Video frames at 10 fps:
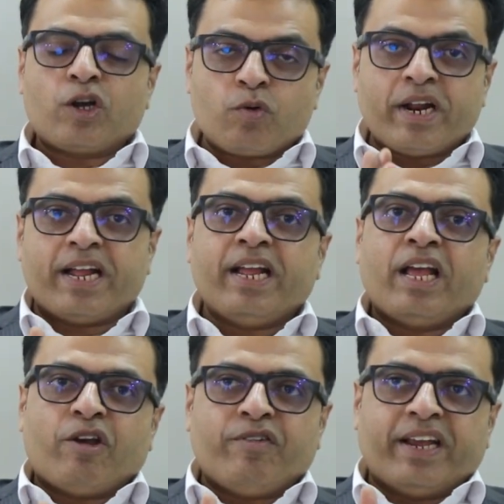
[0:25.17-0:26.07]
Today
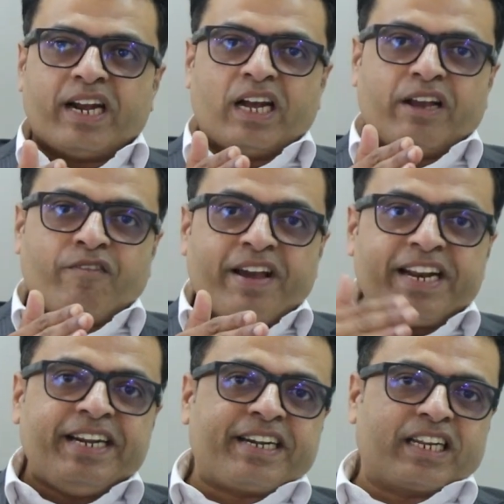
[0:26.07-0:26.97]
we had a
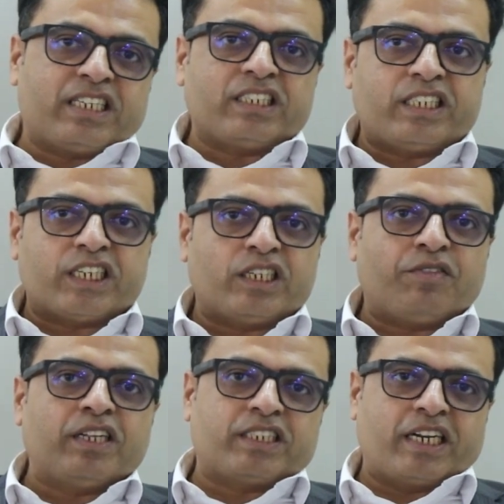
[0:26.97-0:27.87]
very interesting session
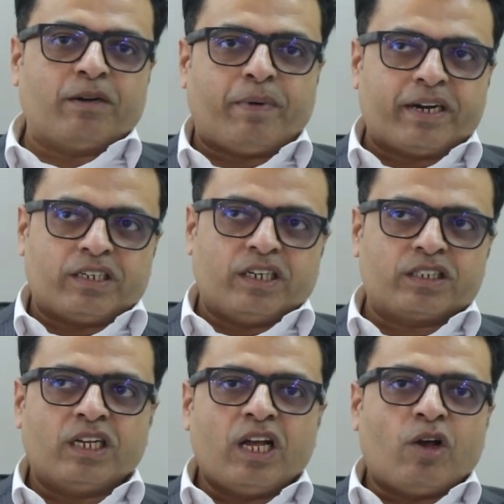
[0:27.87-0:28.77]
with the channel
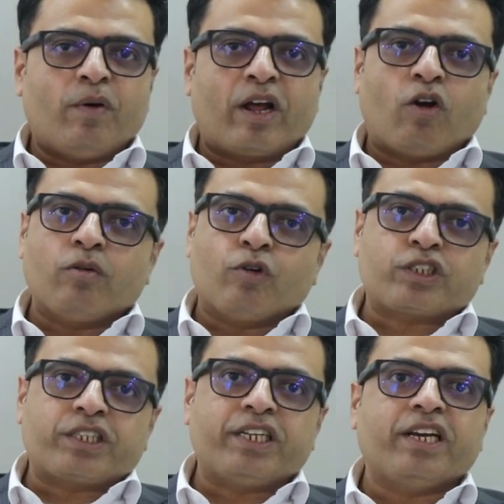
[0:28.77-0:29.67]
partners, where
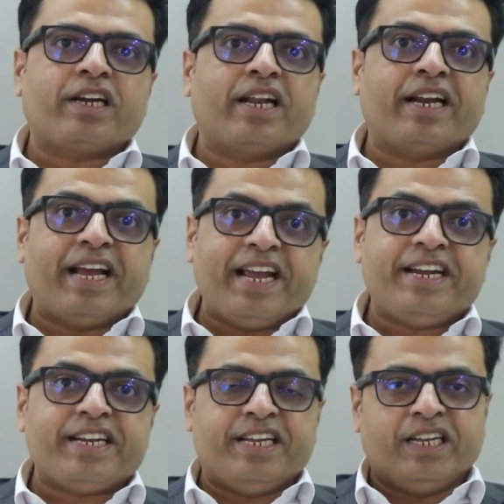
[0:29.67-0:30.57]
almost
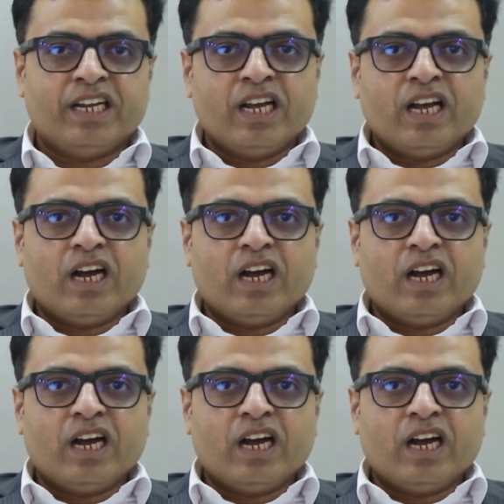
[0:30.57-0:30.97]
380